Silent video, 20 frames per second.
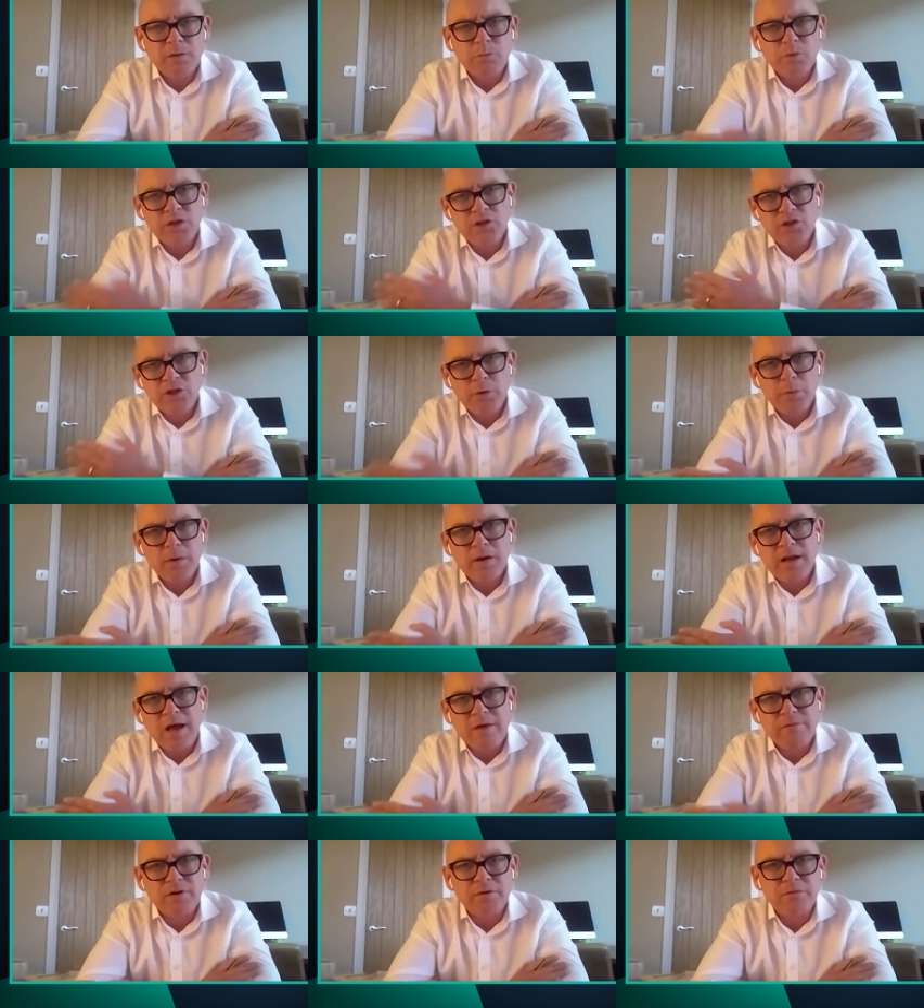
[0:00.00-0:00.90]
We knew
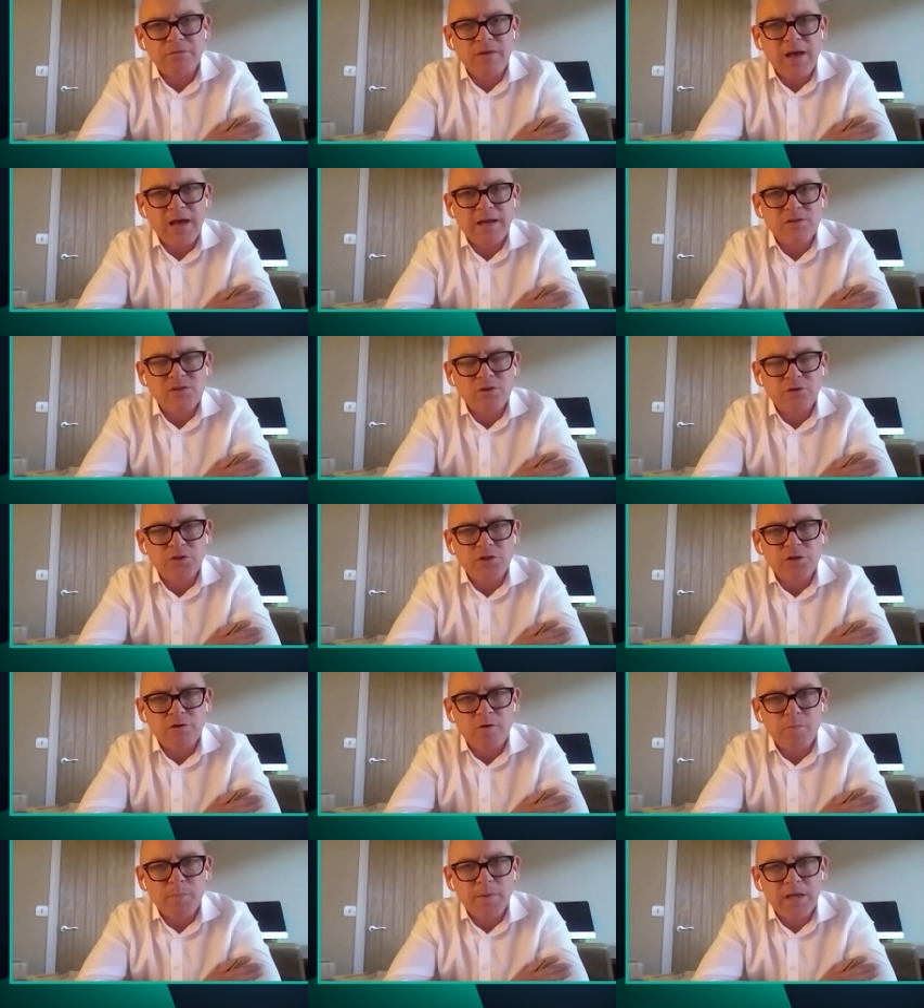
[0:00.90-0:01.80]
it'd have an effect on
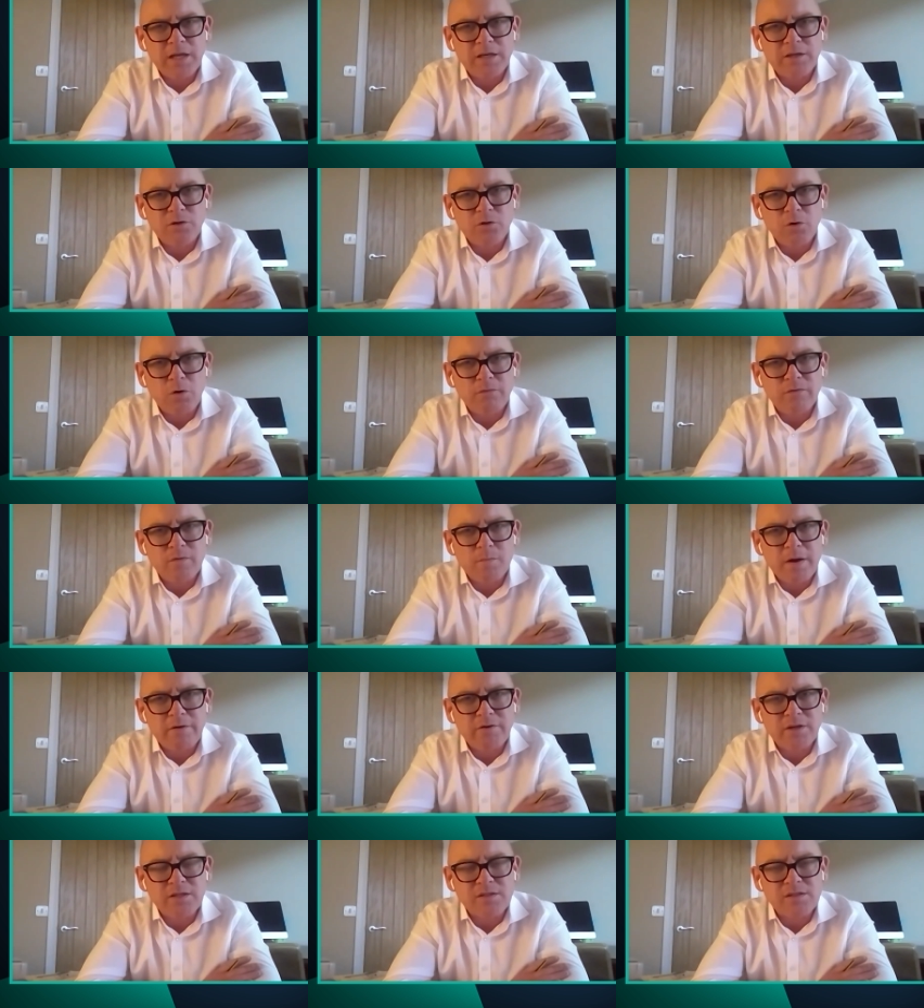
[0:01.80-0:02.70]
European and North
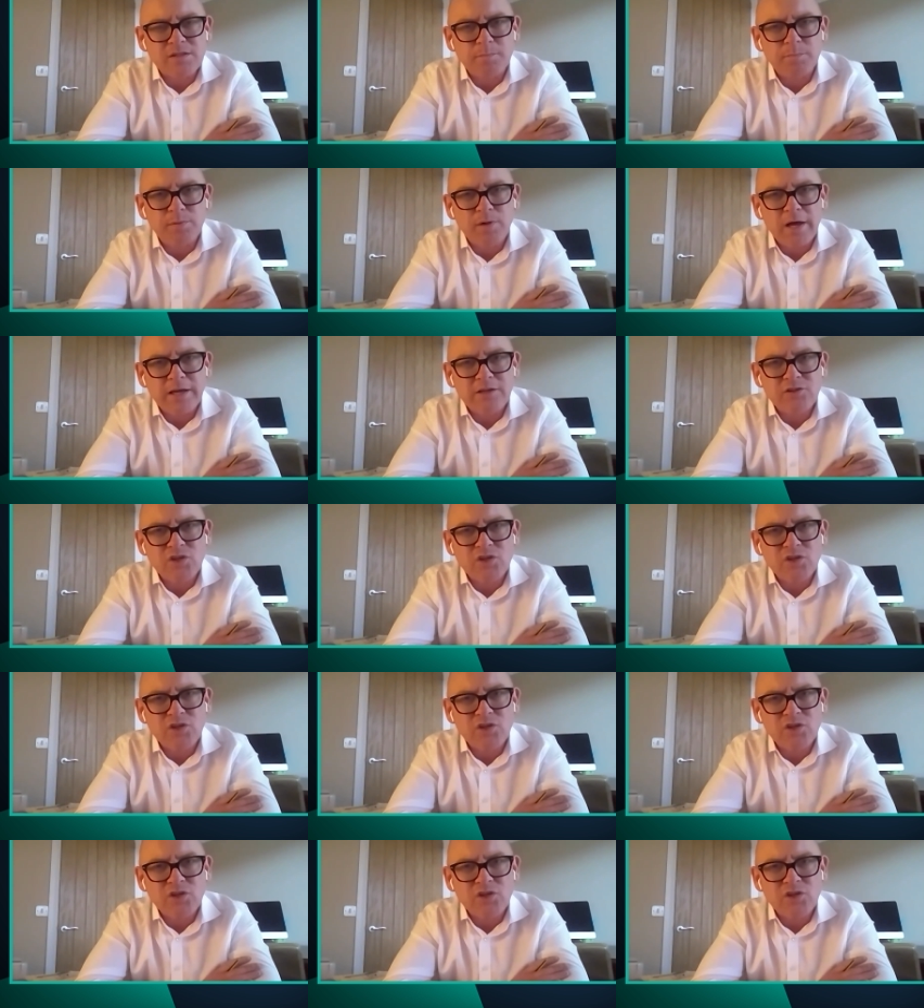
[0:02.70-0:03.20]
American supply